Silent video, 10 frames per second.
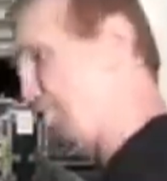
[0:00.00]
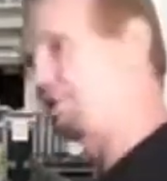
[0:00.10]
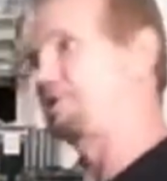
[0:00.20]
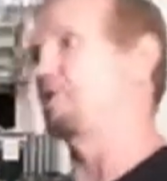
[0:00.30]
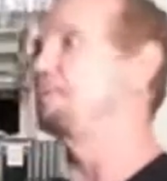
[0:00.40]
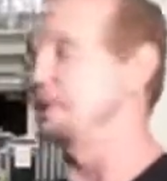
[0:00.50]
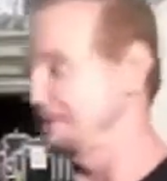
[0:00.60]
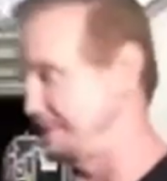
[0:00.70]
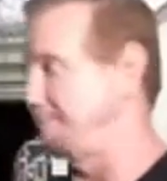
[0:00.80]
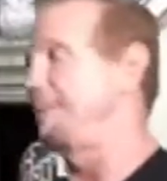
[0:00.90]
your
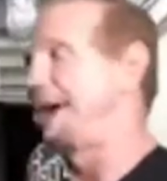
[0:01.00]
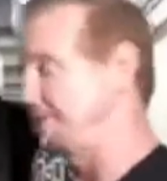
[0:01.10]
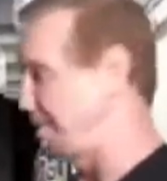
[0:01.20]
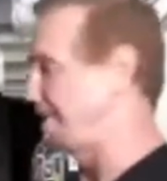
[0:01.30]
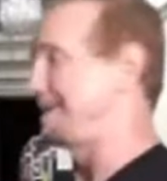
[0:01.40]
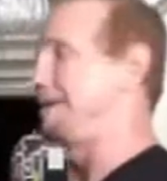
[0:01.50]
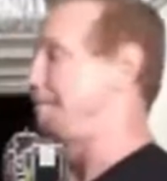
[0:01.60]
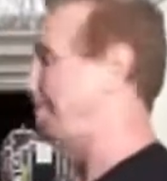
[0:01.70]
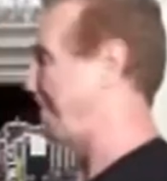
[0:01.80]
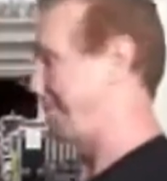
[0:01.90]
turnbuckle, say bang shot
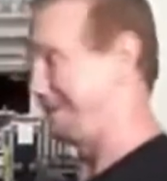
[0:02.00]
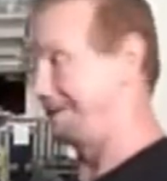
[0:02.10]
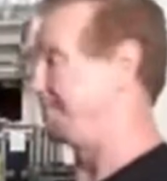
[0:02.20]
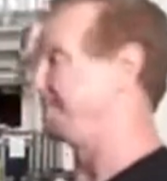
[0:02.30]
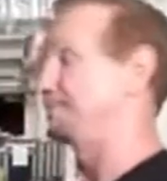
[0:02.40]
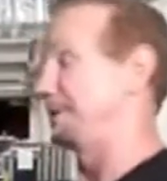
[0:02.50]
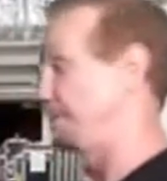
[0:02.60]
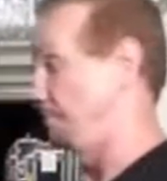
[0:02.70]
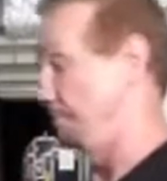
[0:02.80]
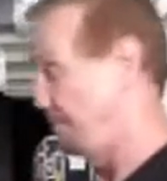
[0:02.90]
diamond cutter, and just
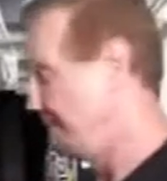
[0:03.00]
beat you